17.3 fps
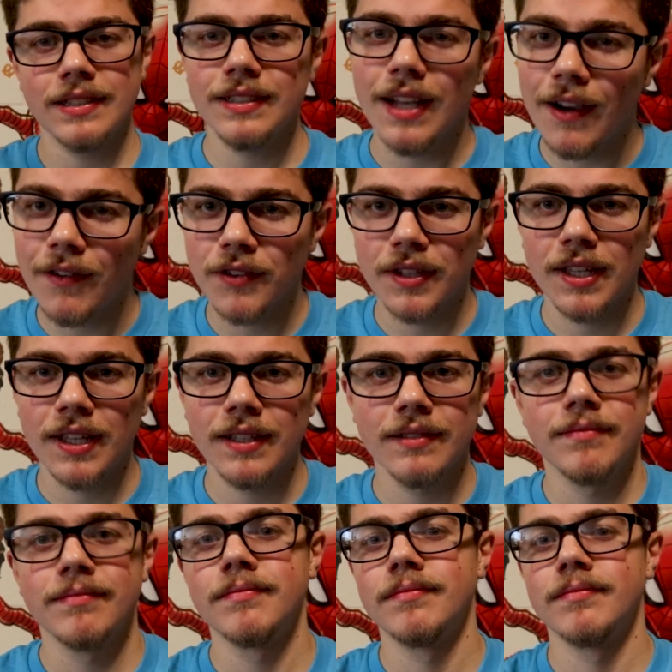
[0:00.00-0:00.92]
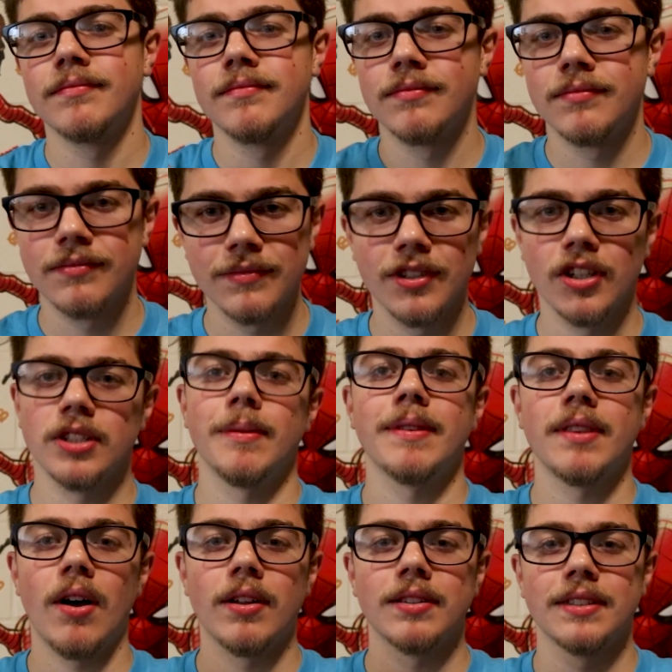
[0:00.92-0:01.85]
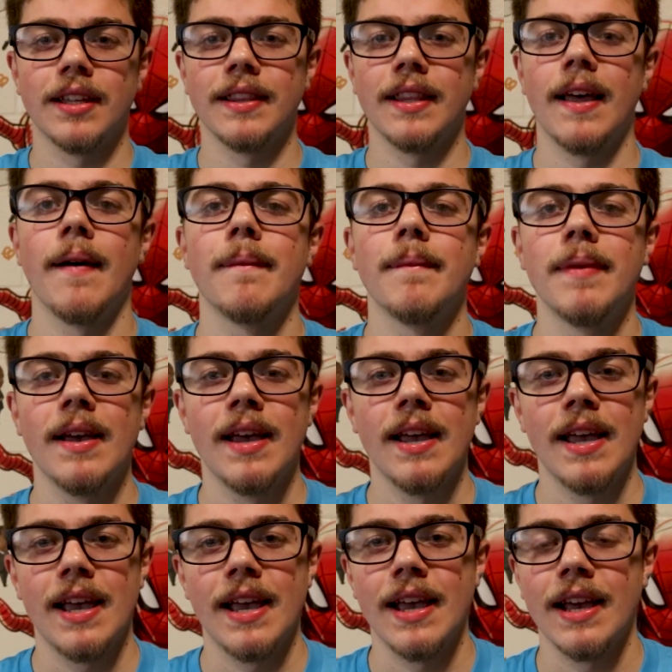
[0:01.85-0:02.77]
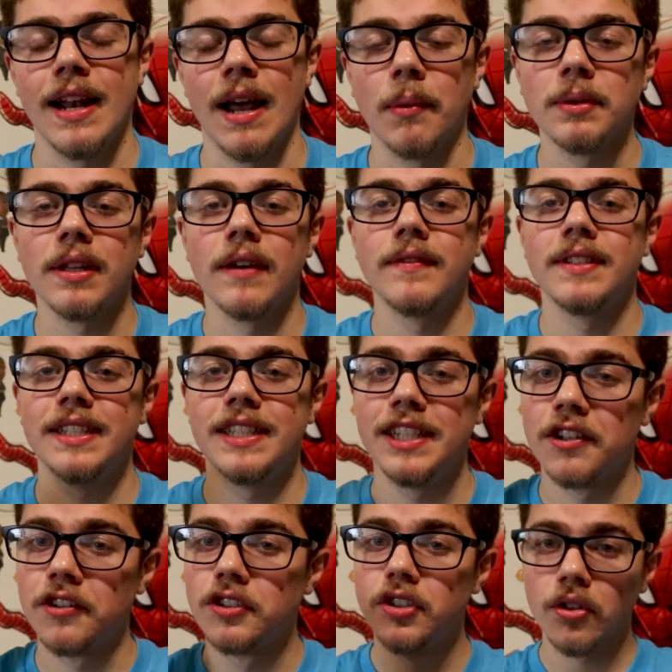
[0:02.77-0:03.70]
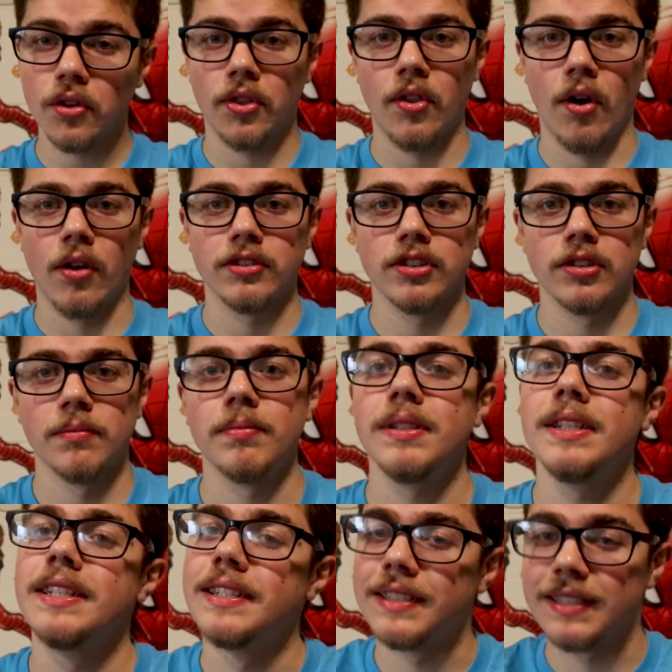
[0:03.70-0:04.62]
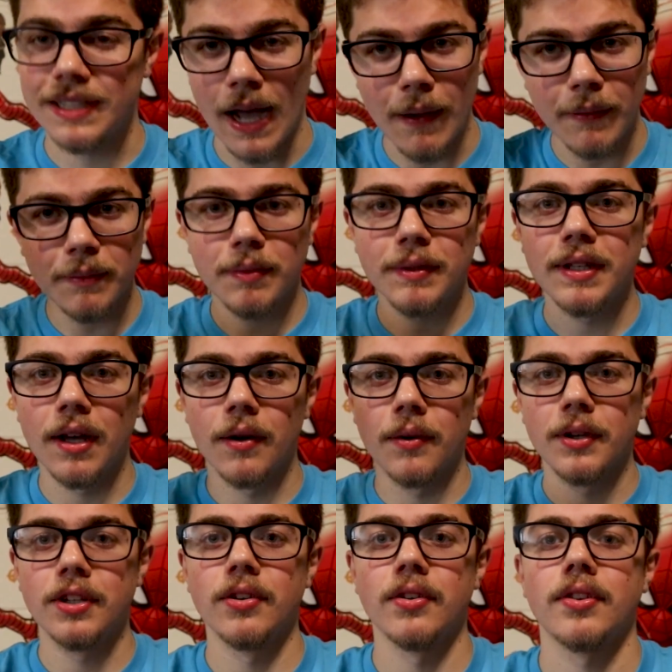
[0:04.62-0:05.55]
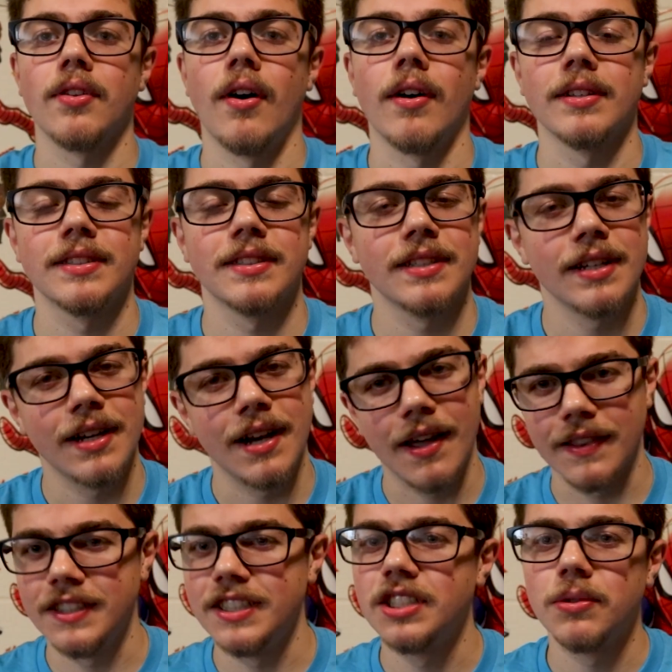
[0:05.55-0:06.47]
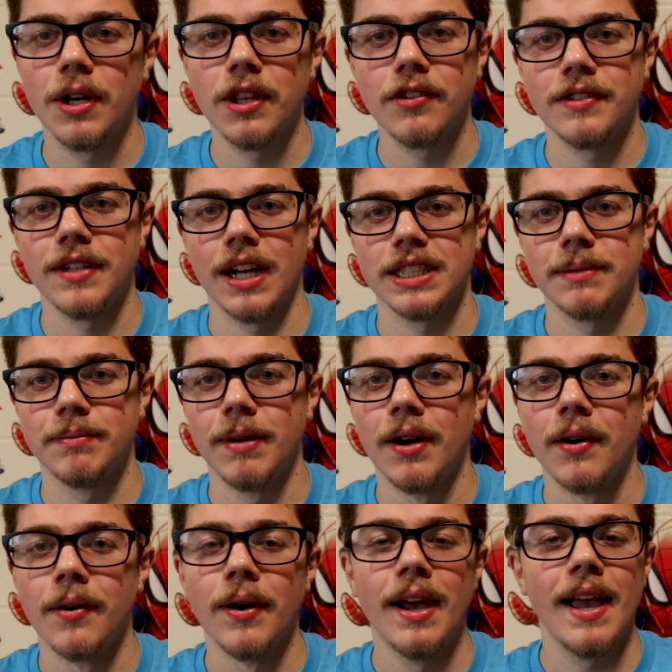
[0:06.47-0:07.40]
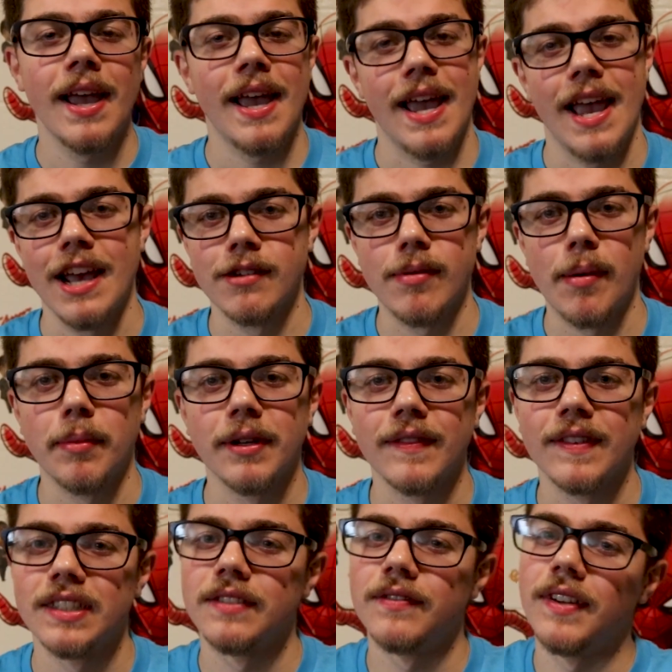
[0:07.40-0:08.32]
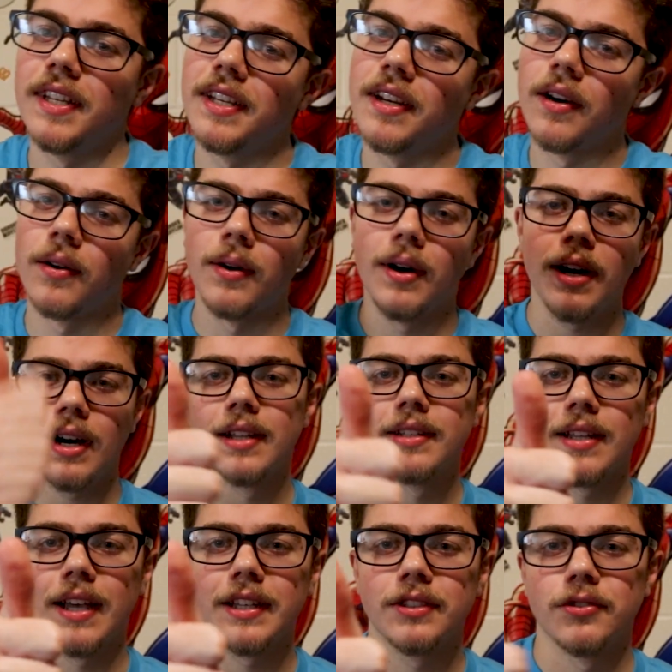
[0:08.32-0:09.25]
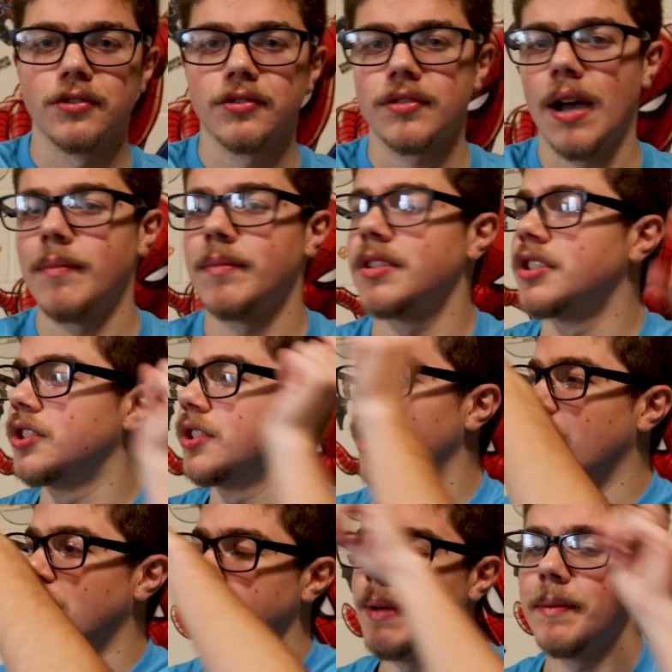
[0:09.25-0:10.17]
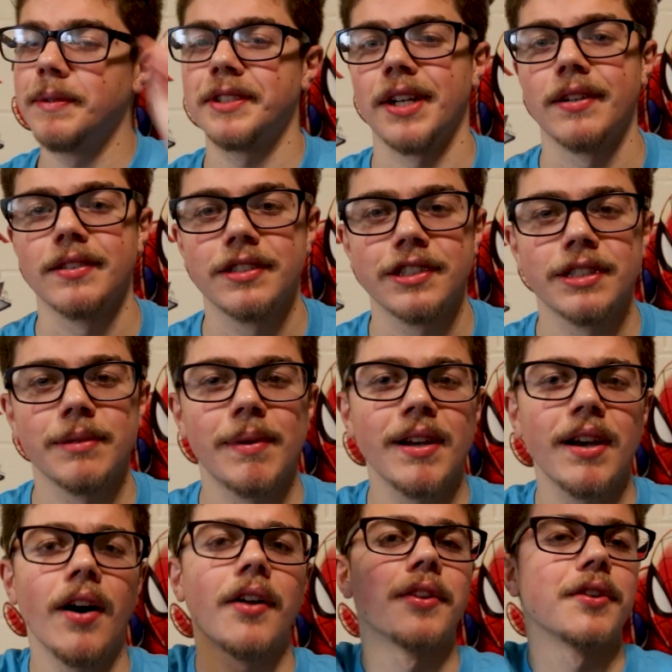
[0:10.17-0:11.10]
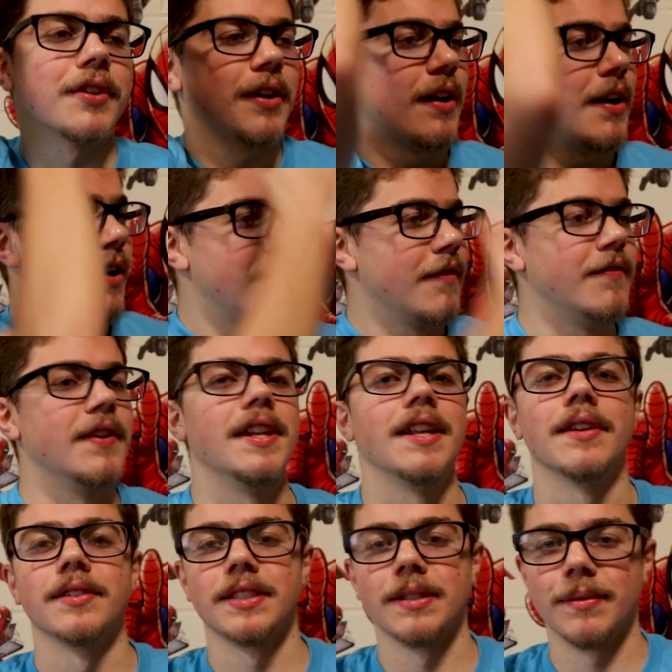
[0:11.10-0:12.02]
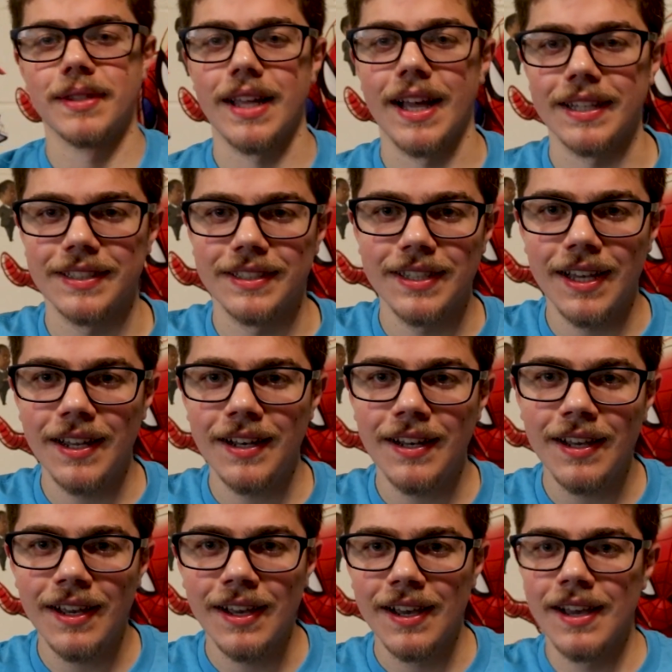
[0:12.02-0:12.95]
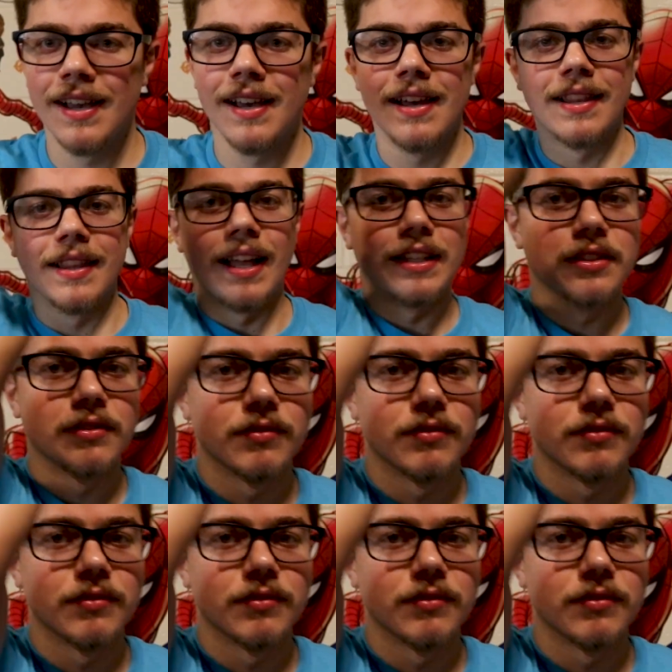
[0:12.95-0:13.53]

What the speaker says: everything. Here's my thoughts on them, and I would love to hear your thoughts. So please comment below your thoughts on D23 Expo, and remember to give this video a like, subscribe to the channel, and maybe check out some of my other videos. And with that said, that's